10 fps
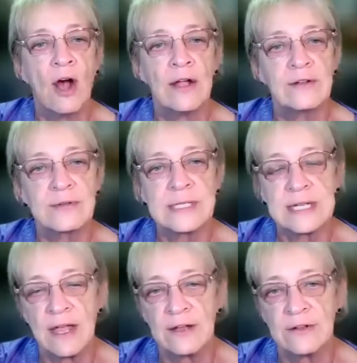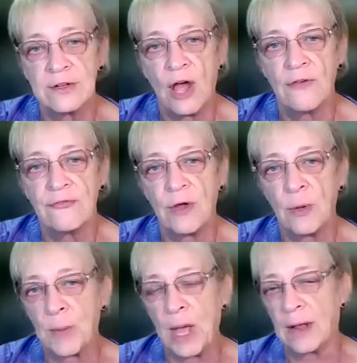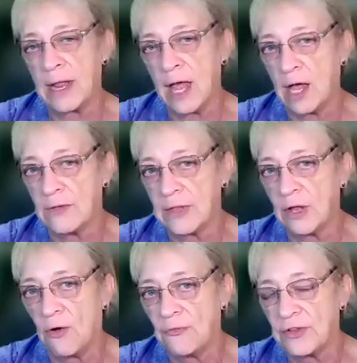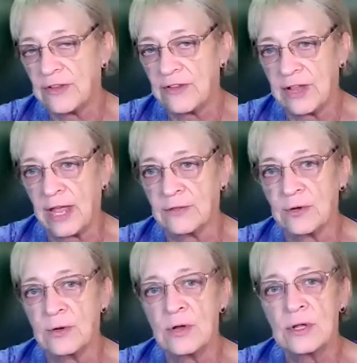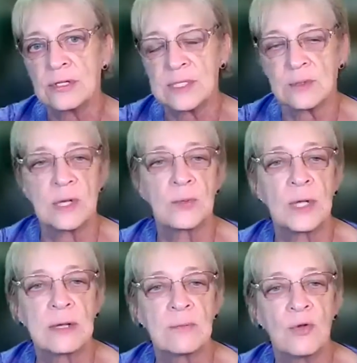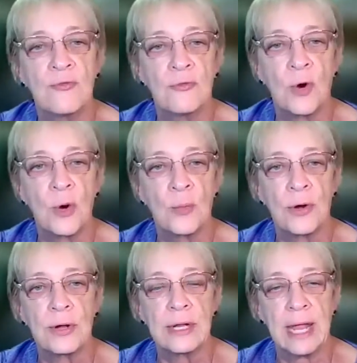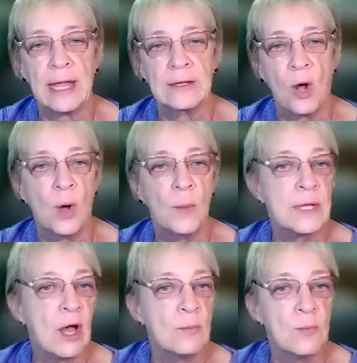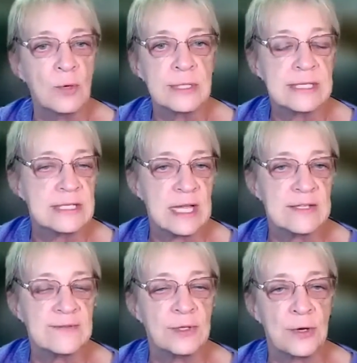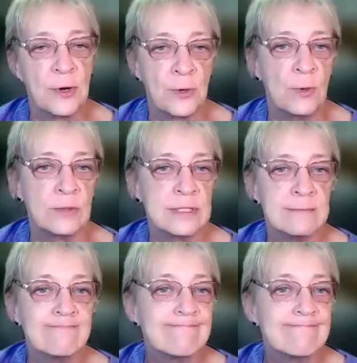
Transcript: understand enough about how they all fit together so that we can move forward and all become more successful in our goals.